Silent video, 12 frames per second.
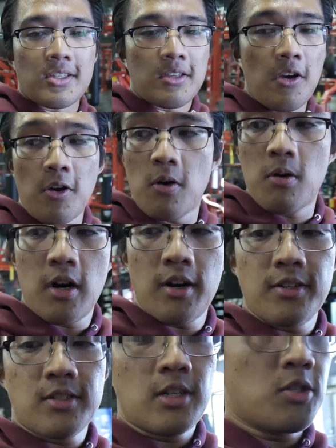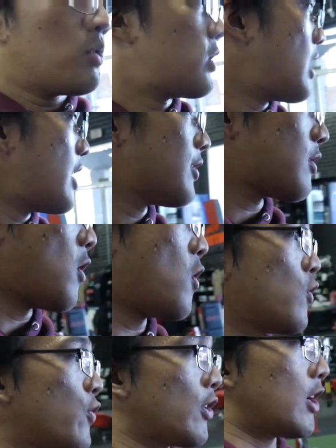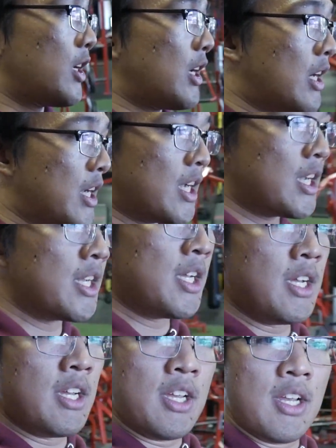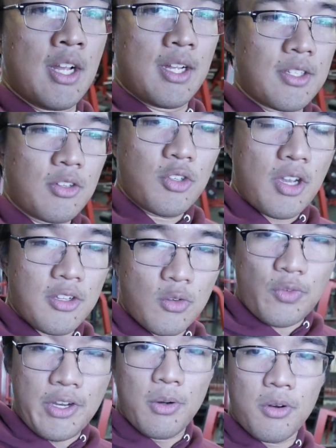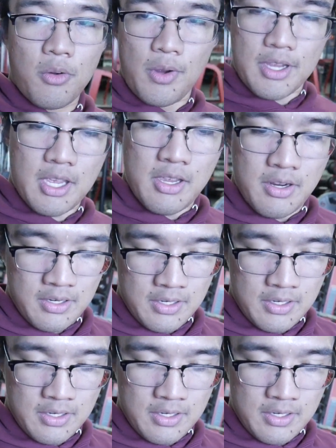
So I'm gonna sit you guys over, sit you guys over here real quick.